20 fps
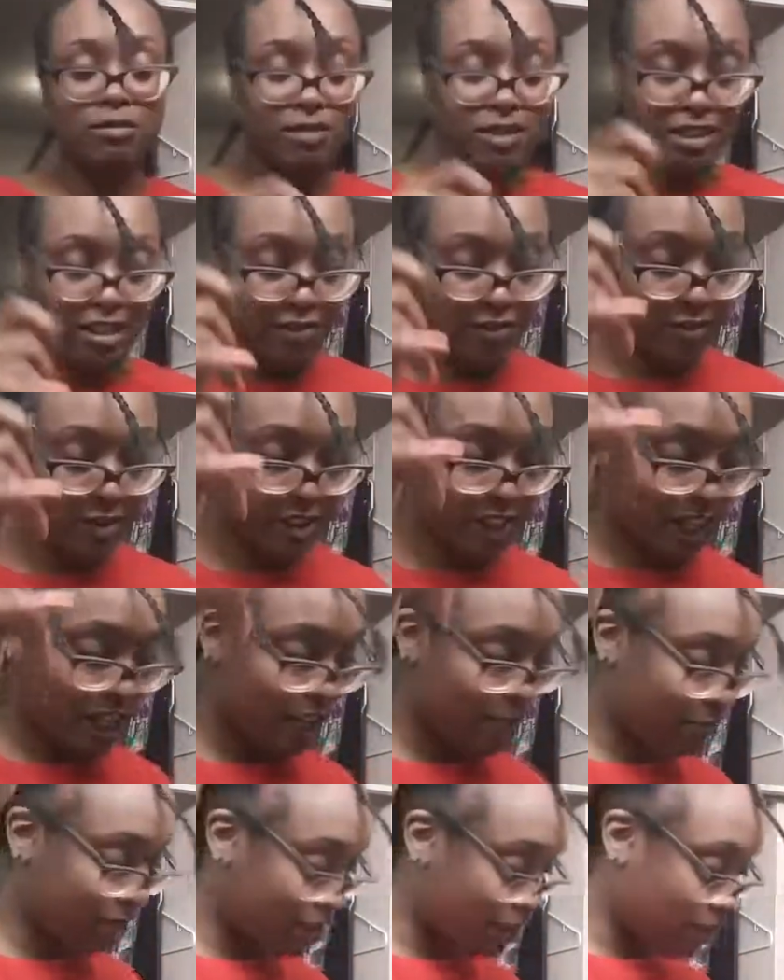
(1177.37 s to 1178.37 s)
them and stuff, which I
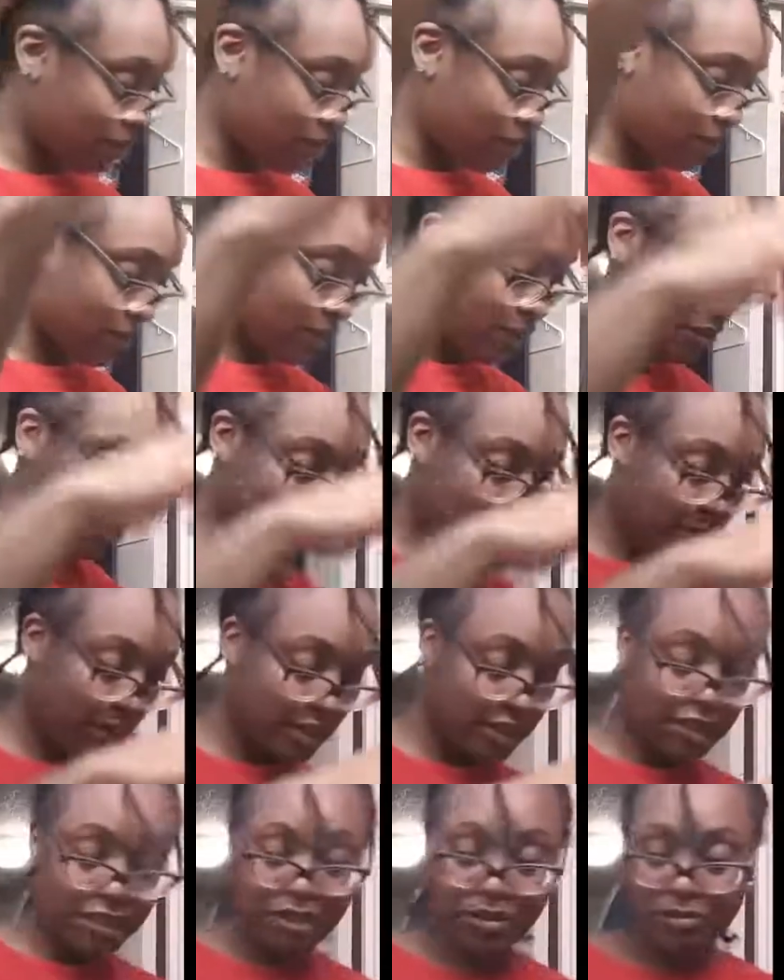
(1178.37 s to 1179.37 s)
am gonna do some of those on my
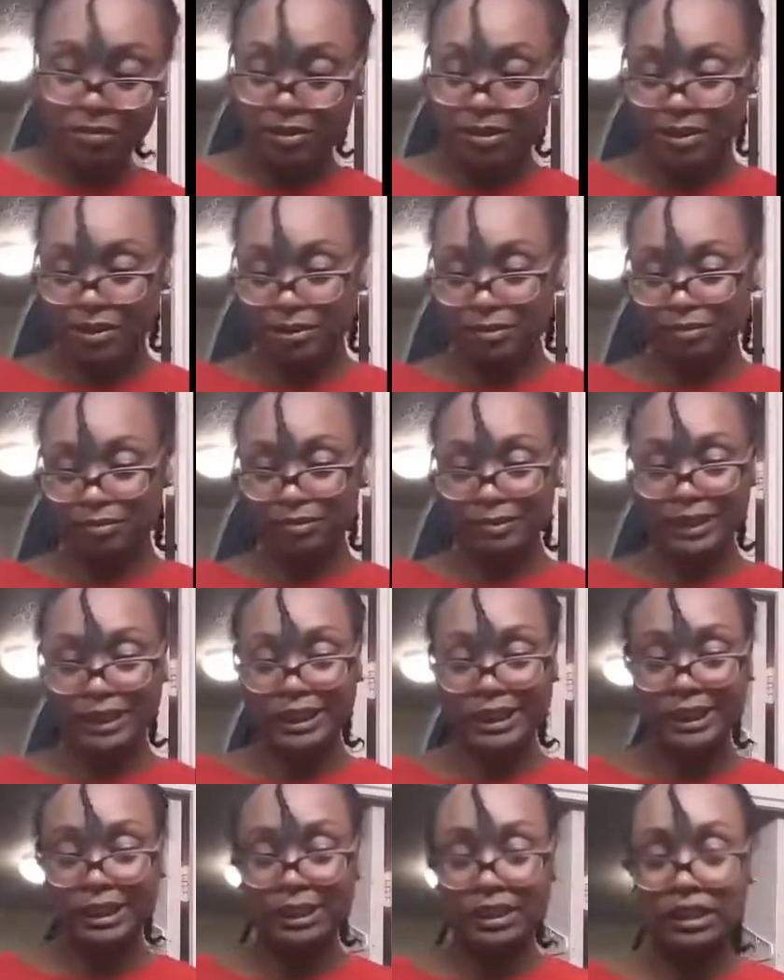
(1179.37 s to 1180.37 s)
channel, but
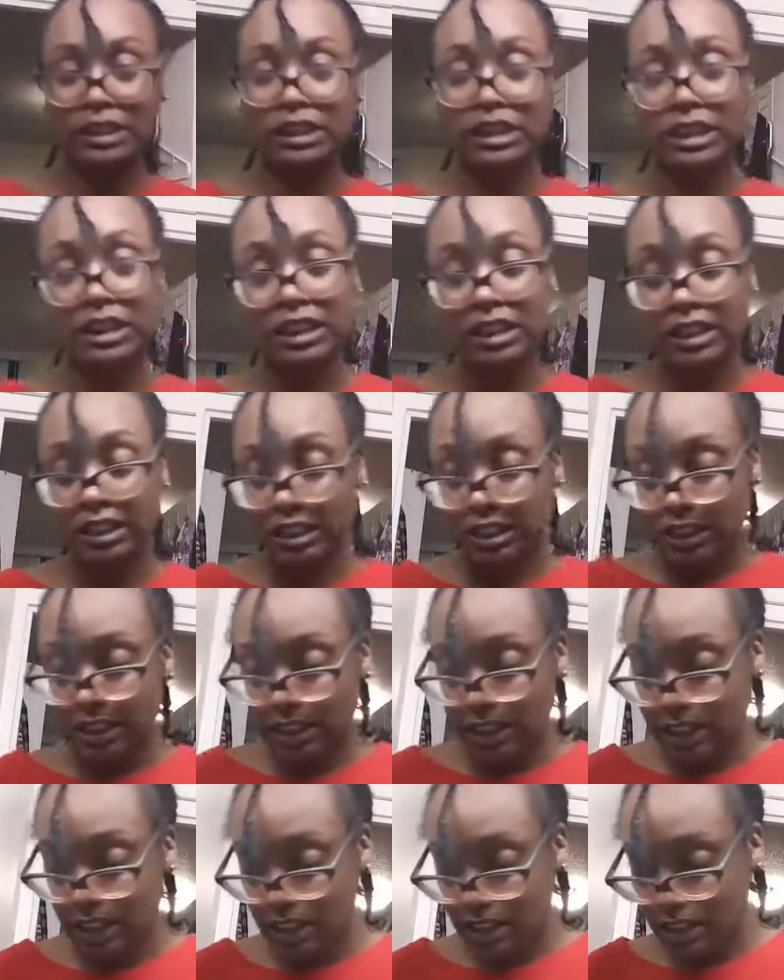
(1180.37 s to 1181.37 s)

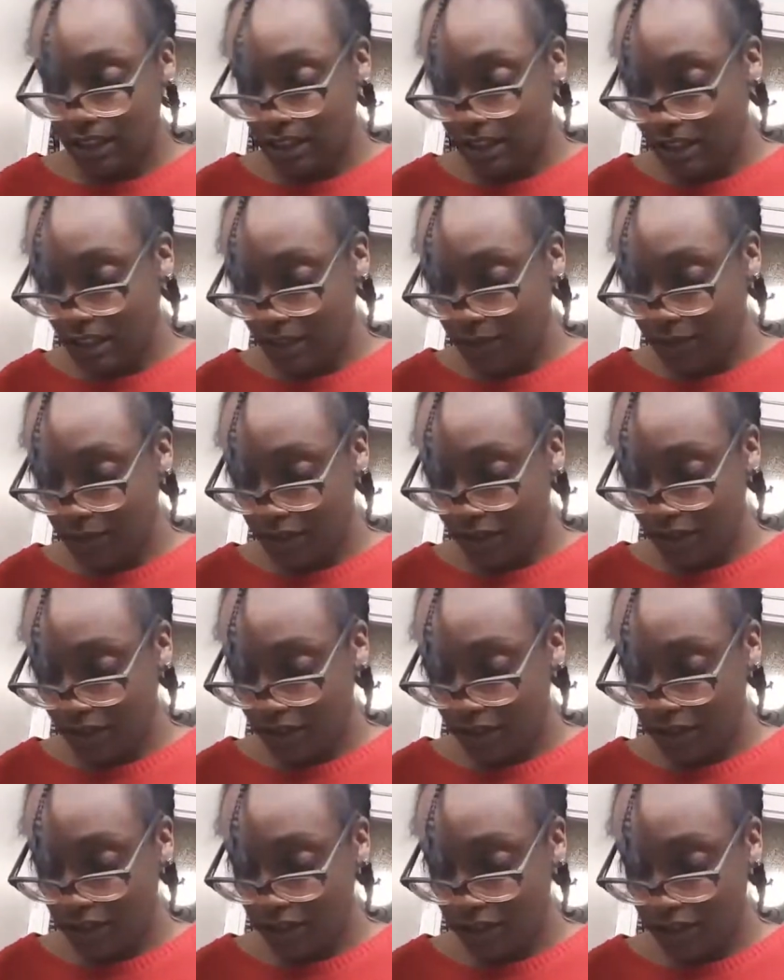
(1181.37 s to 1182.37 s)
it's just not my
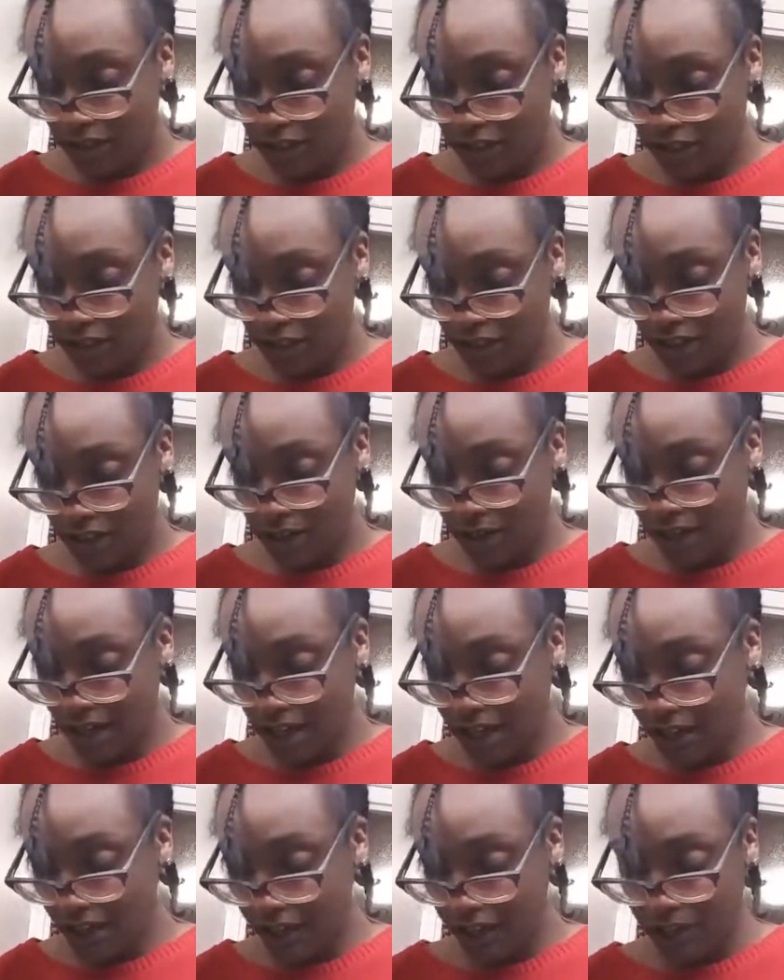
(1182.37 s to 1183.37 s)
judge. So we got
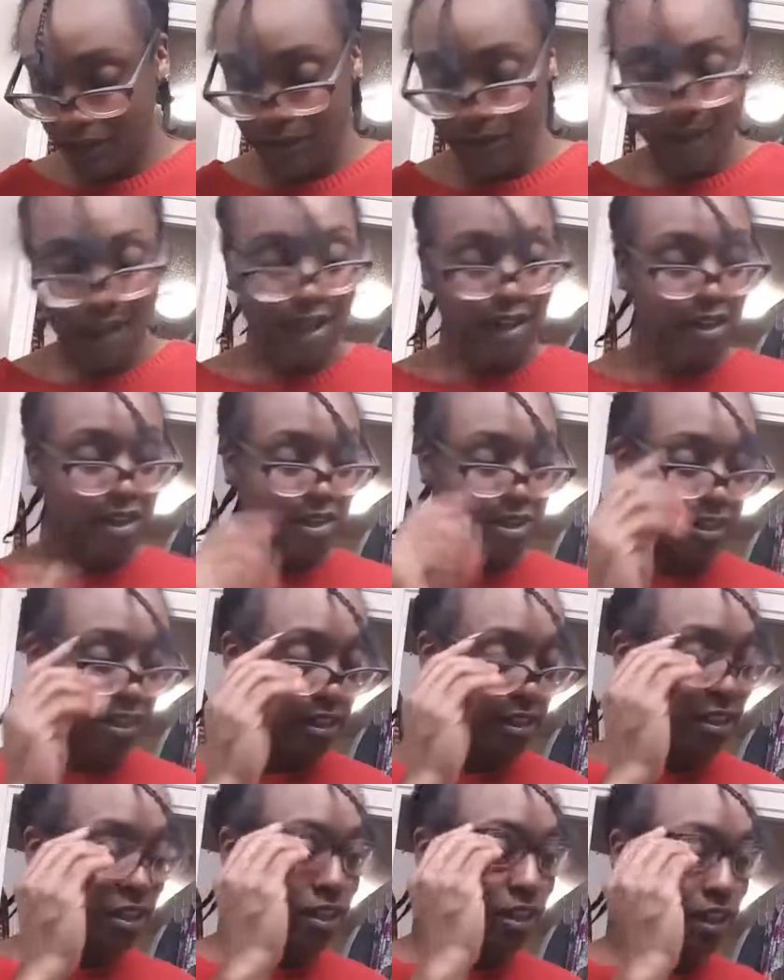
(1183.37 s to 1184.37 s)
our thread all
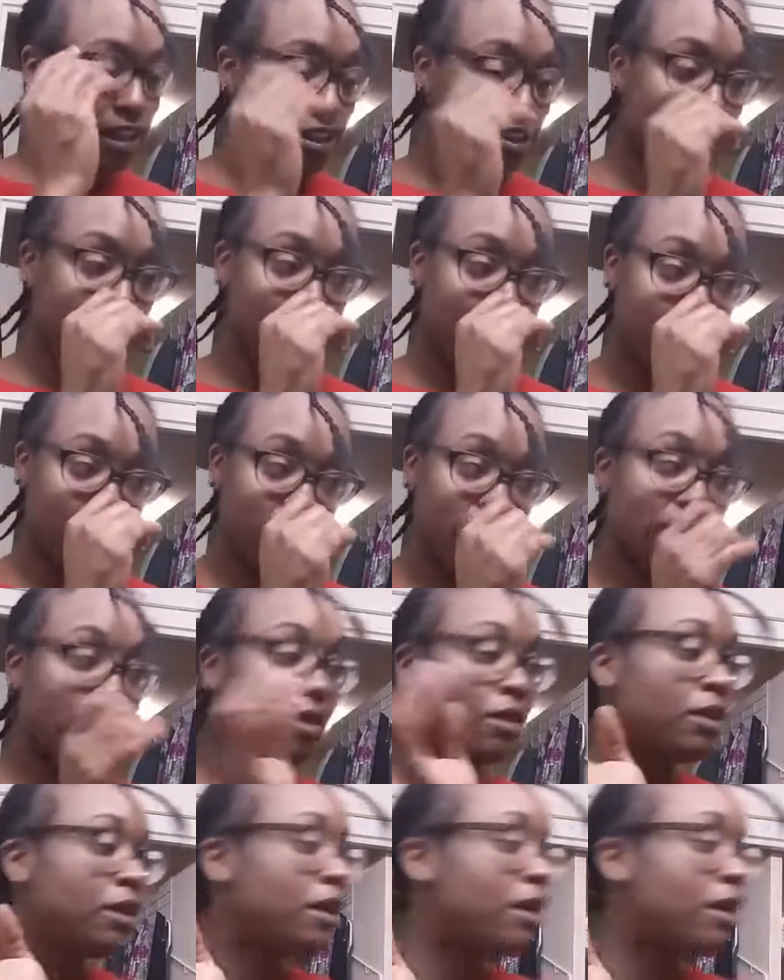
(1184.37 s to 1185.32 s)
together.